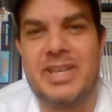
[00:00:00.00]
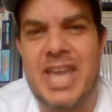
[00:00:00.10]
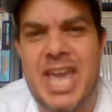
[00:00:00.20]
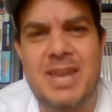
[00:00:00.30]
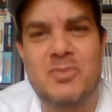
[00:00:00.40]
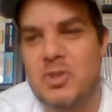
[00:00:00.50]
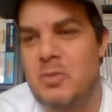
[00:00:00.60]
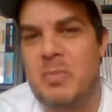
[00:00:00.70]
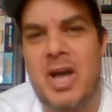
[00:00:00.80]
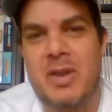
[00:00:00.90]
game do you
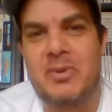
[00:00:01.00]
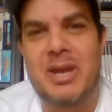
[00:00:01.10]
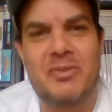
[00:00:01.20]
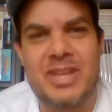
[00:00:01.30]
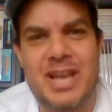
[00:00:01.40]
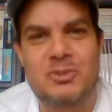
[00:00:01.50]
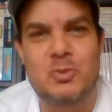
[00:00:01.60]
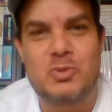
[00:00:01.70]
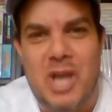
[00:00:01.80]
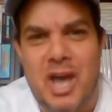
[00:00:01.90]
buy without the
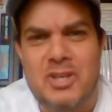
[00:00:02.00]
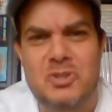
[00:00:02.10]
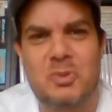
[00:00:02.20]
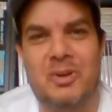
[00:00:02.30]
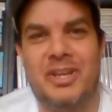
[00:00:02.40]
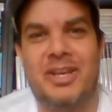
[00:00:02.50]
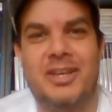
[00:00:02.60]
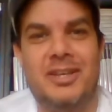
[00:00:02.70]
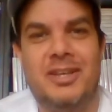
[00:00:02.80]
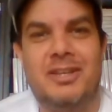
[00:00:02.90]
actual title on it?
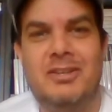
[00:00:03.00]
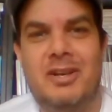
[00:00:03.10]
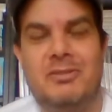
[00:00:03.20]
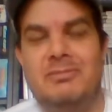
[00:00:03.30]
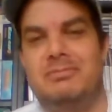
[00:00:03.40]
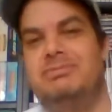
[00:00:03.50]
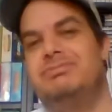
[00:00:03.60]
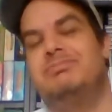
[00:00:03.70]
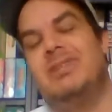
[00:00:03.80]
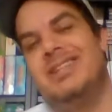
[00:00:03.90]

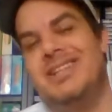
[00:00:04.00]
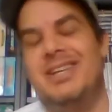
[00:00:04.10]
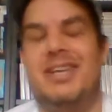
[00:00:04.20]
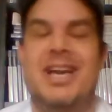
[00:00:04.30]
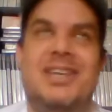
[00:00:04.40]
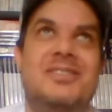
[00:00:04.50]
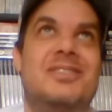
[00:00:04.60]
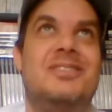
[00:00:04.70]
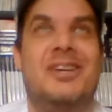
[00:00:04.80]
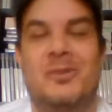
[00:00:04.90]
Well, it has
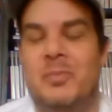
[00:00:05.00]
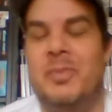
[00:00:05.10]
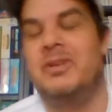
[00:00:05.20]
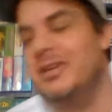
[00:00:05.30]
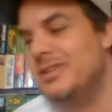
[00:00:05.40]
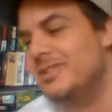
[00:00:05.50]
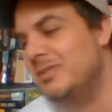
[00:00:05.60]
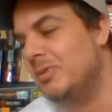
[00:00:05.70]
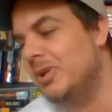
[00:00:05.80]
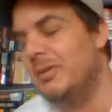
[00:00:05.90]
the title, but you're going to
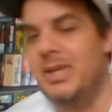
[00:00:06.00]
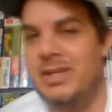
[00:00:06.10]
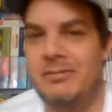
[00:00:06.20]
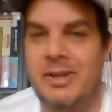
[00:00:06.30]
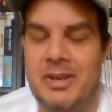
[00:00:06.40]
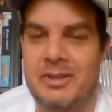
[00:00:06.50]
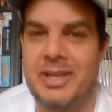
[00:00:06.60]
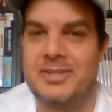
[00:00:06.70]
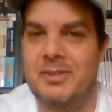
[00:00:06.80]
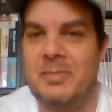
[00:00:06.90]
see what I mean, right?
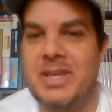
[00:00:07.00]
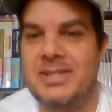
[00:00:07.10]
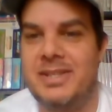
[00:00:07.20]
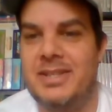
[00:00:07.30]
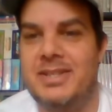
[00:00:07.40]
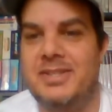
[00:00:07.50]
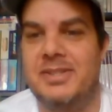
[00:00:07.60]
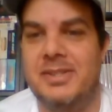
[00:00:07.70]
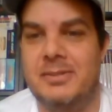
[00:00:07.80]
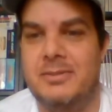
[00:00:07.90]
Okay, so basically this
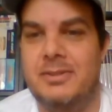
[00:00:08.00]
is it.